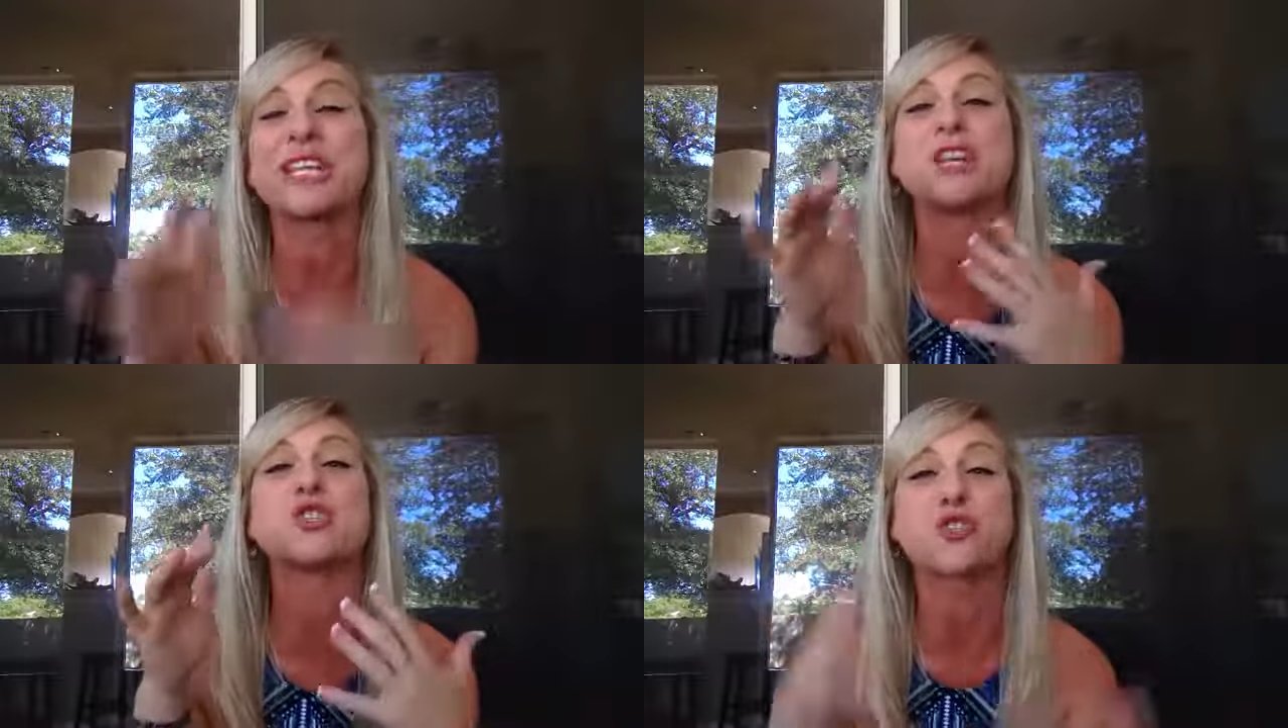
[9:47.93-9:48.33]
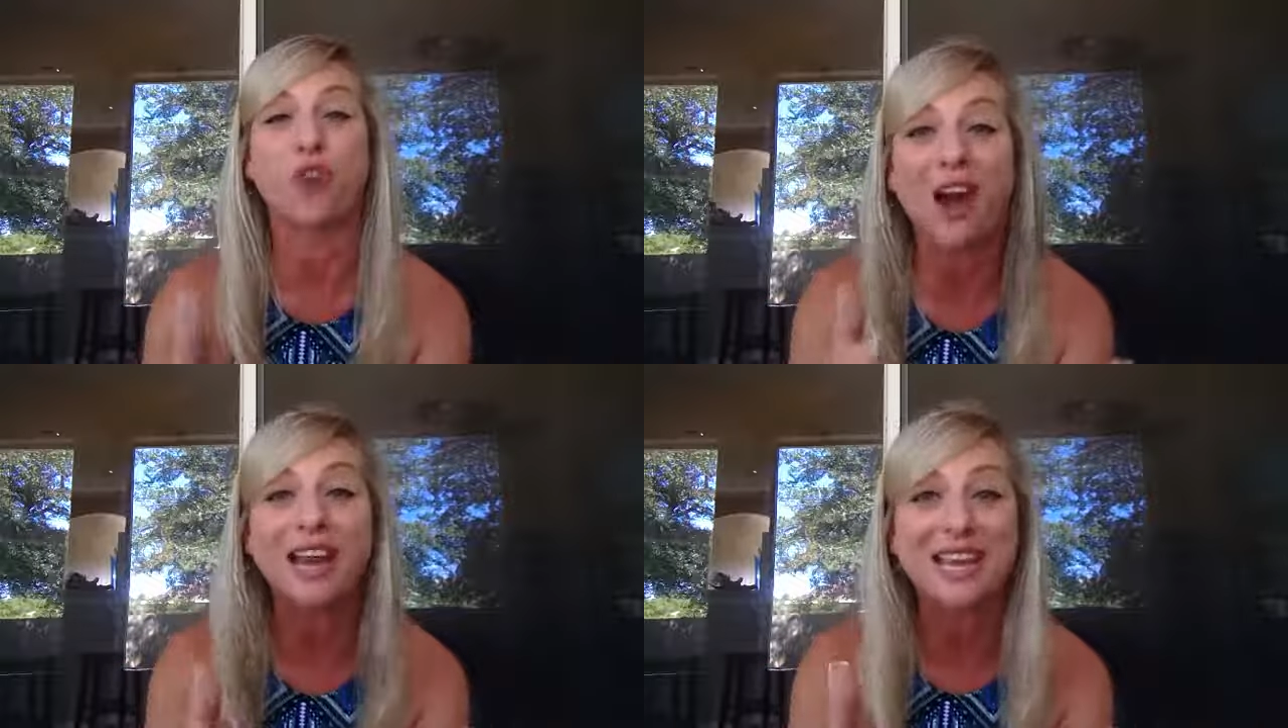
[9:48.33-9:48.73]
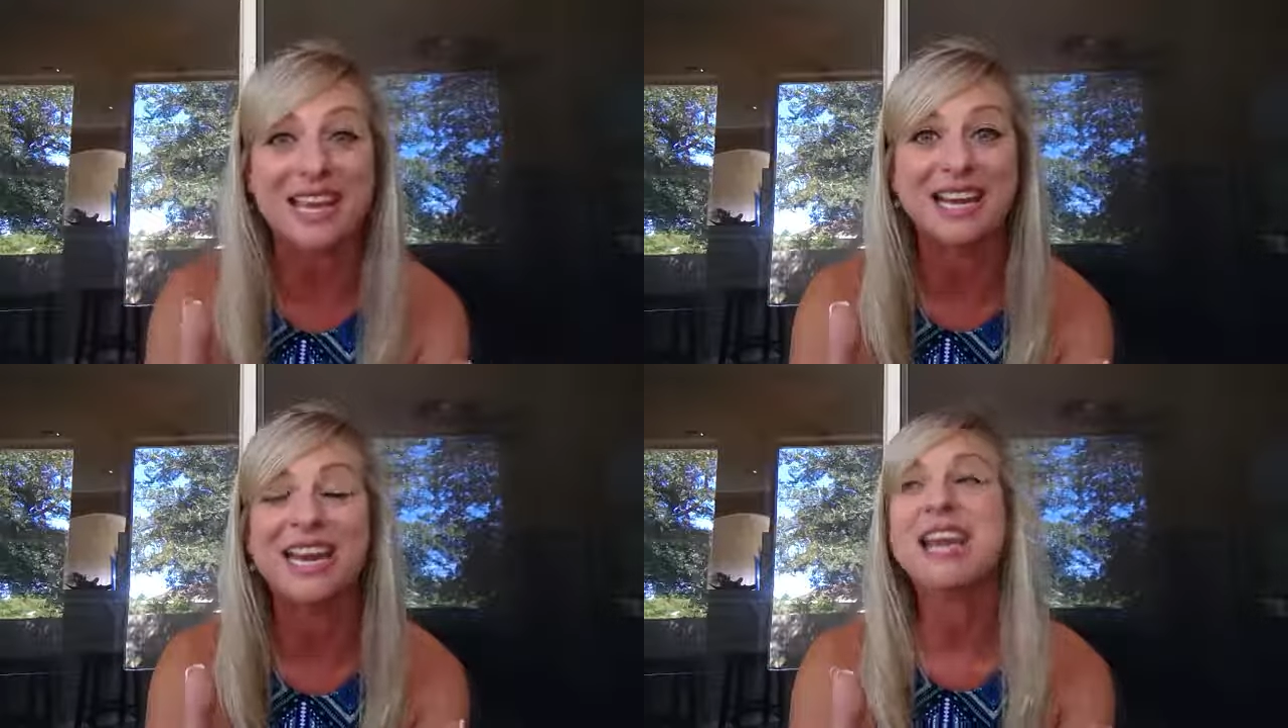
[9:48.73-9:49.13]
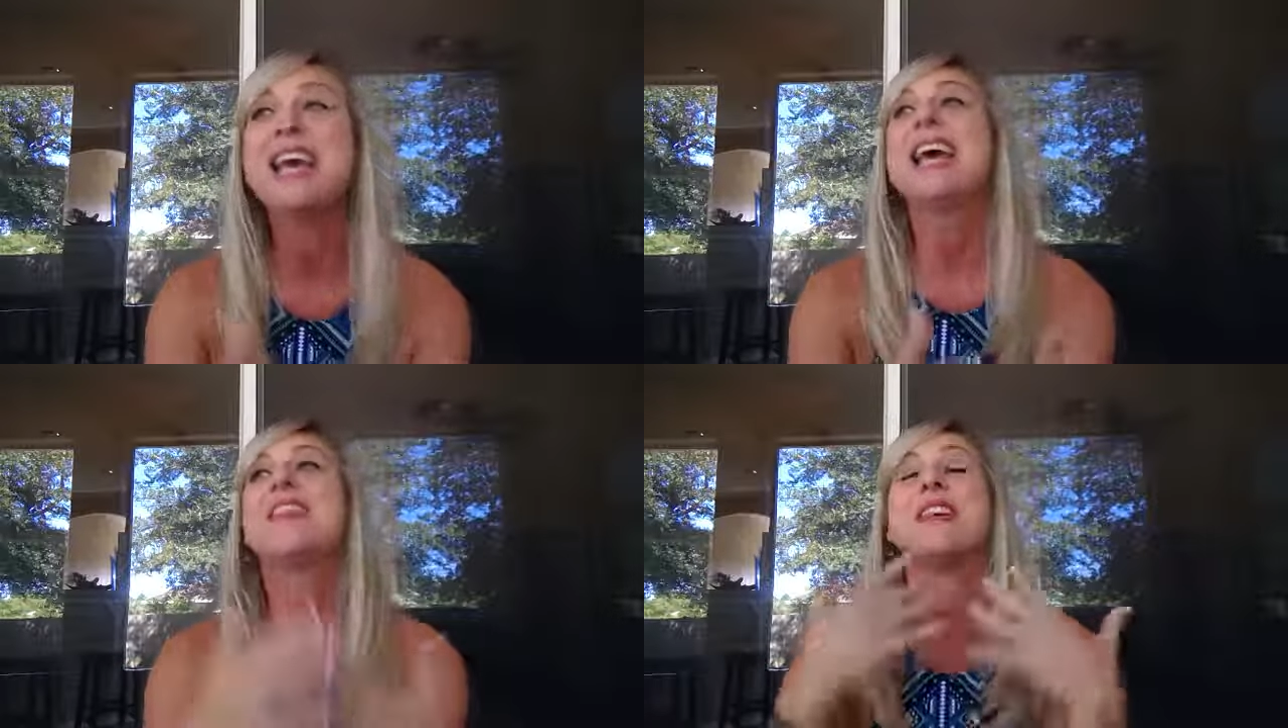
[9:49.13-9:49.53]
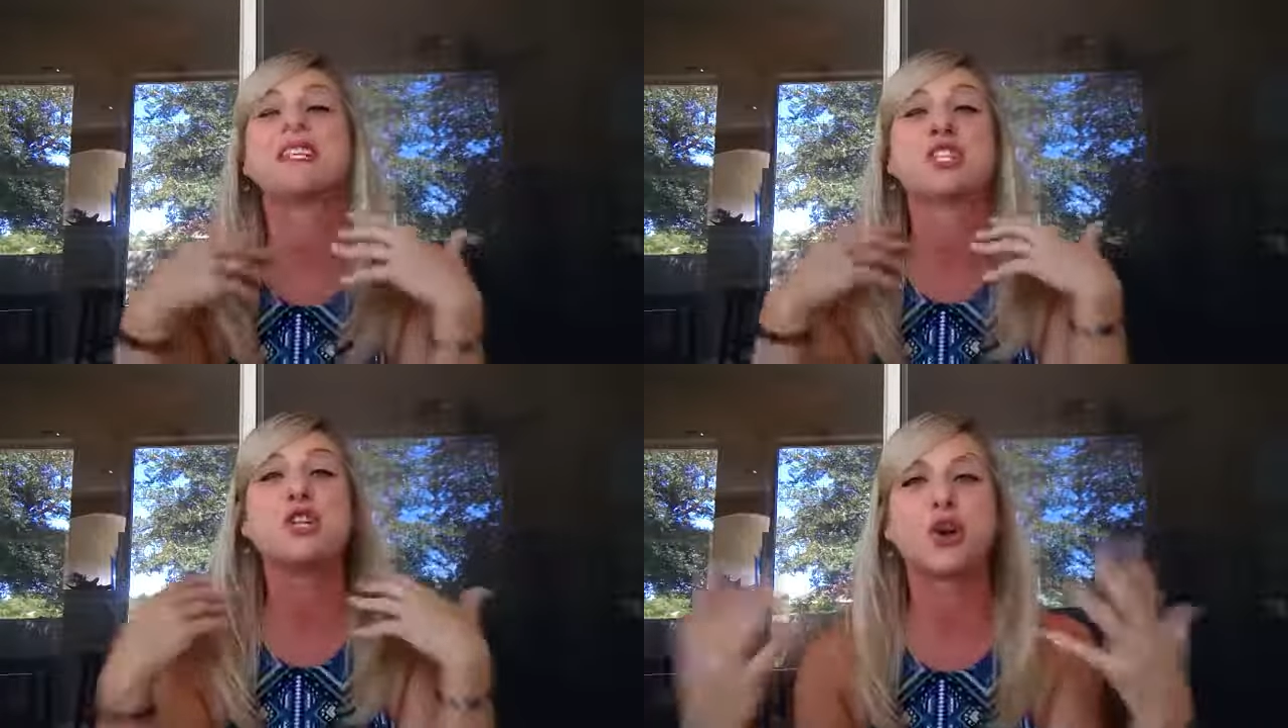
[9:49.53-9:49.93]
in trying
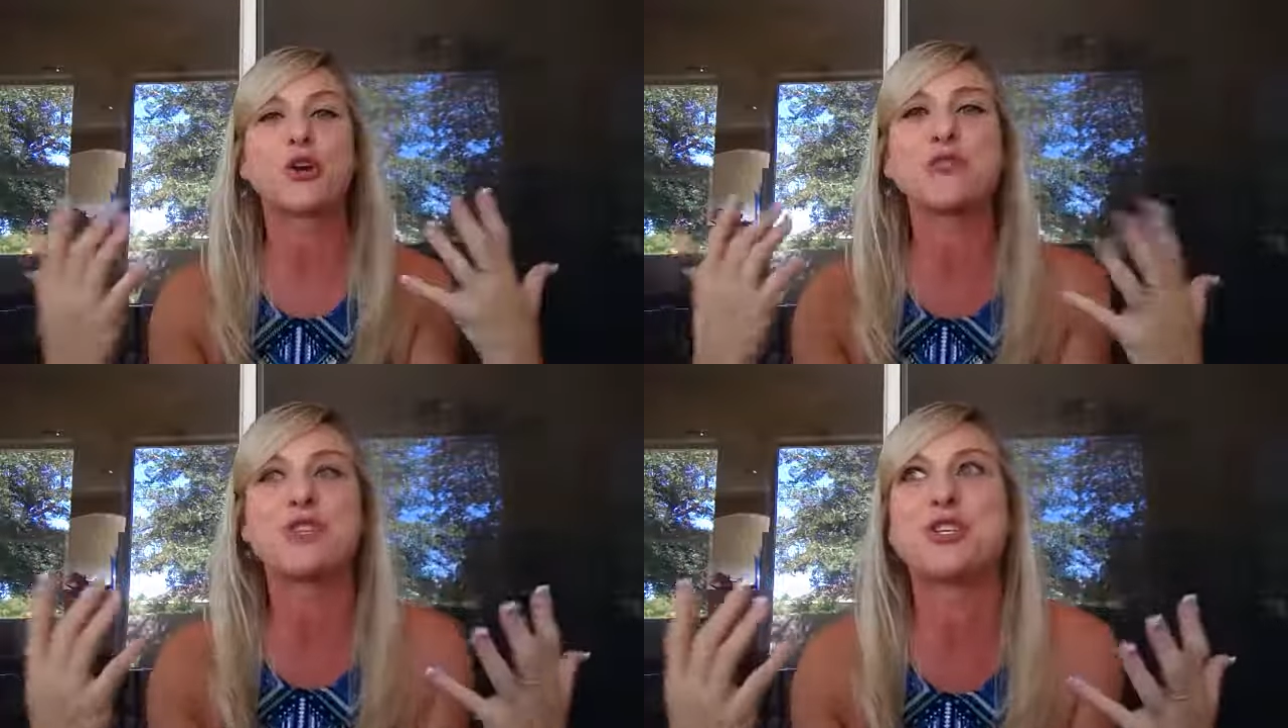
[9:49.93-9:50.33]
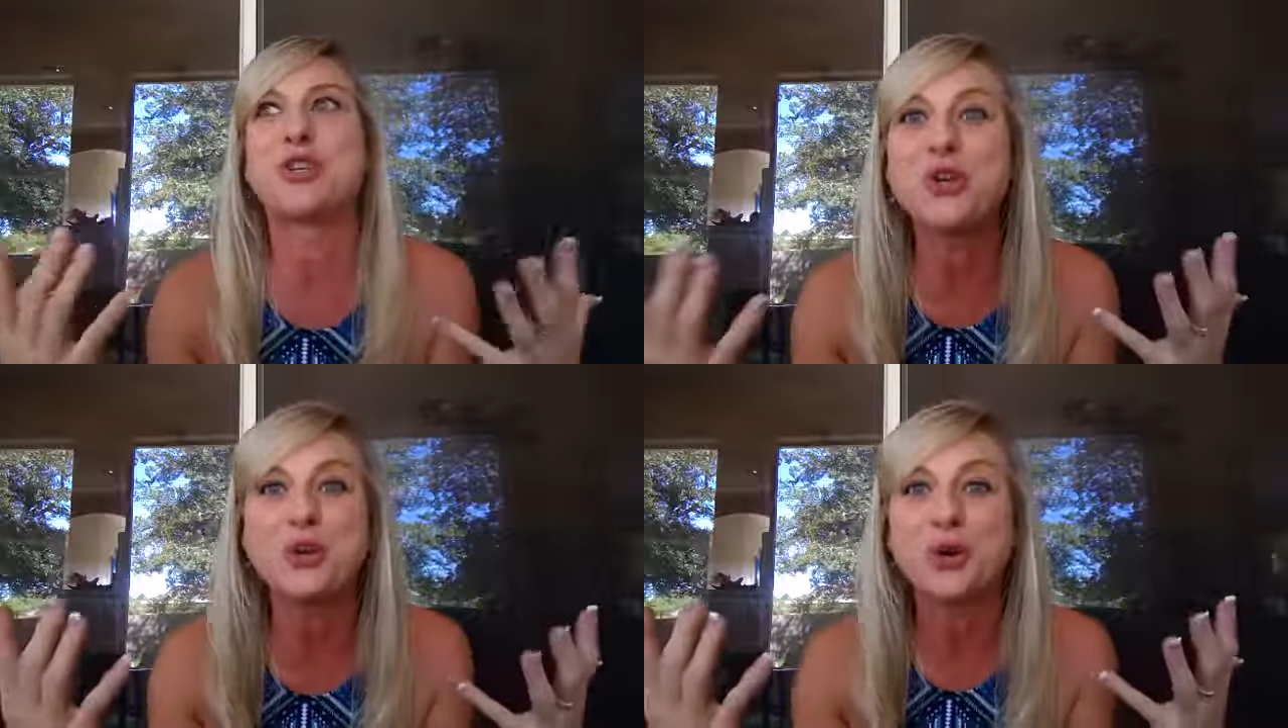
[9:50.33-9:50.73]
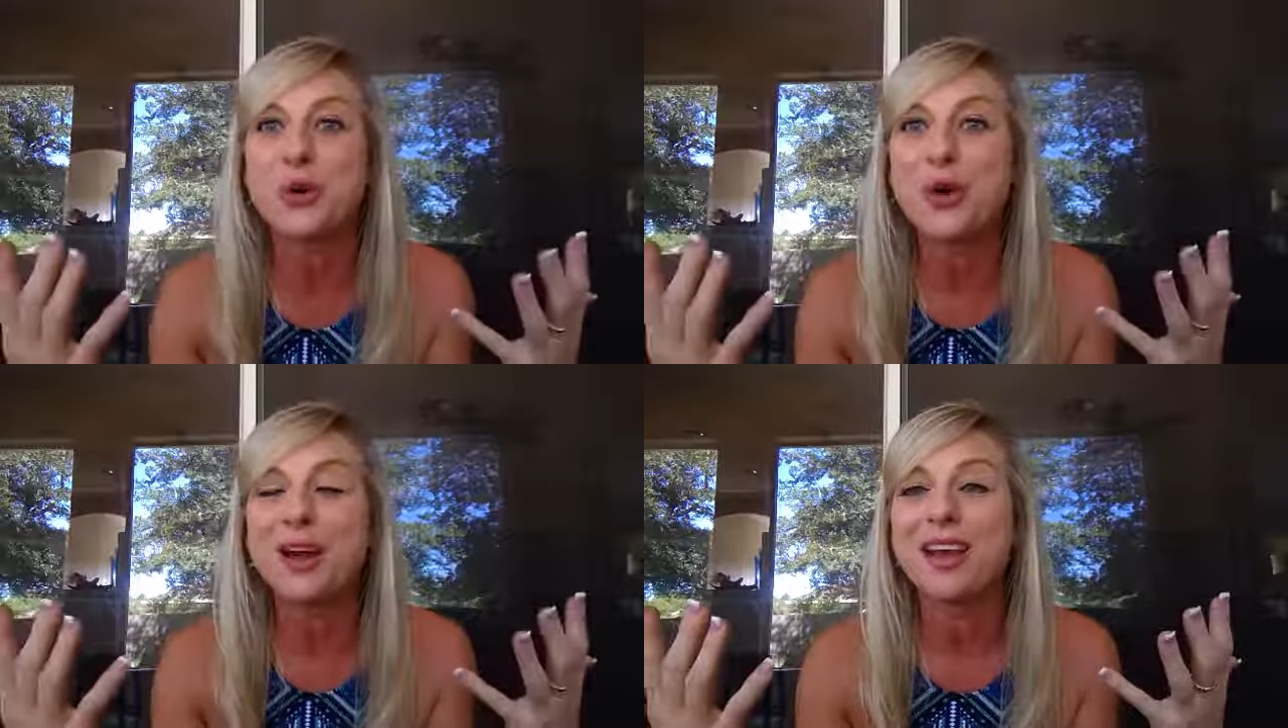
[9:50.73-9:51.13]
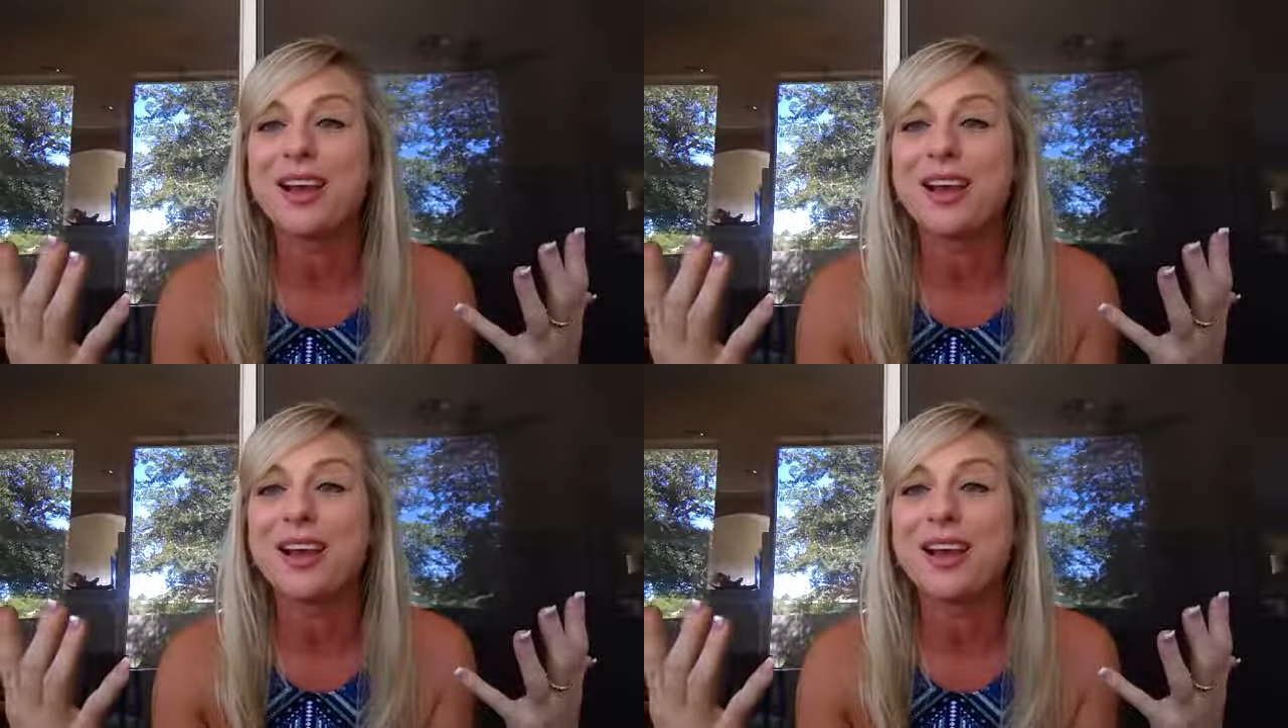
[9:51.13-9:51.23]
this Nerf 2